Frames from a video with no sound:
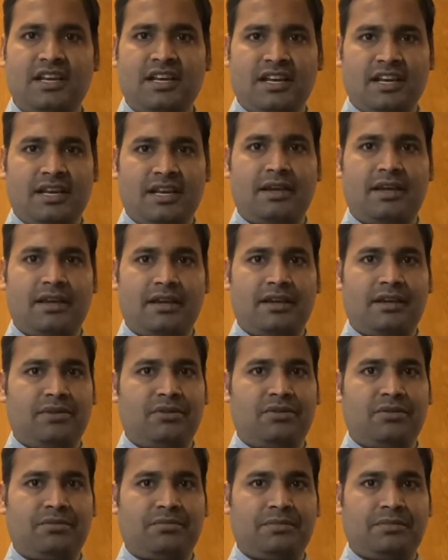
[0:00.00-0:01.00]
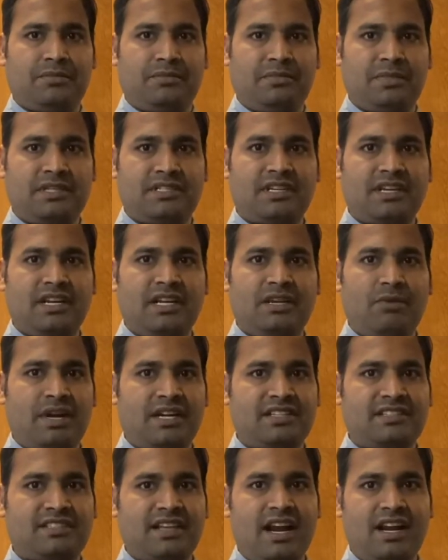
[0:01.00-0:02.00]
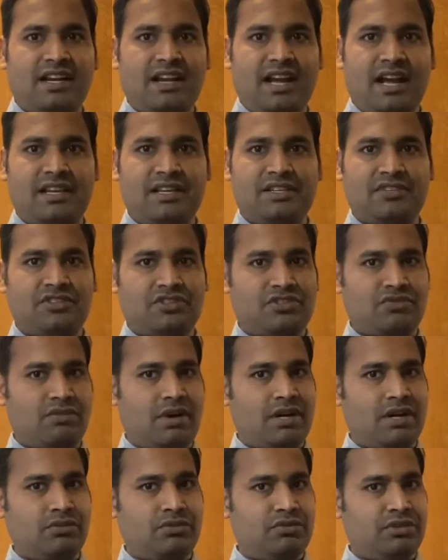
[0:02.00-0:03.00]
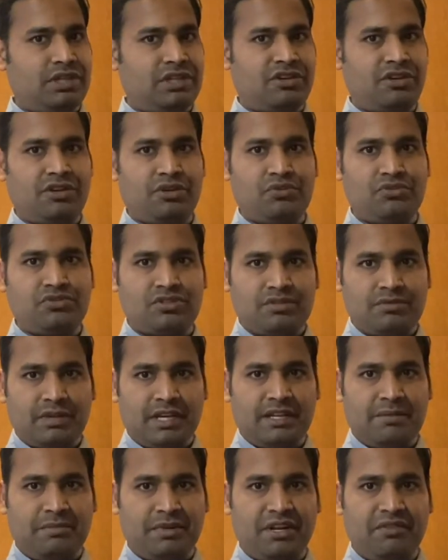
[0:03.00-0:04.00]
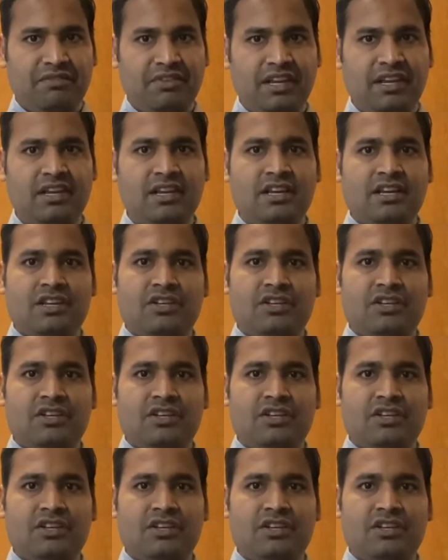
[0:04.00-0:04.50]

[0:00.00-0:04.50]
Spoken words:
Basically, what is that? I just want to introduce very briefly.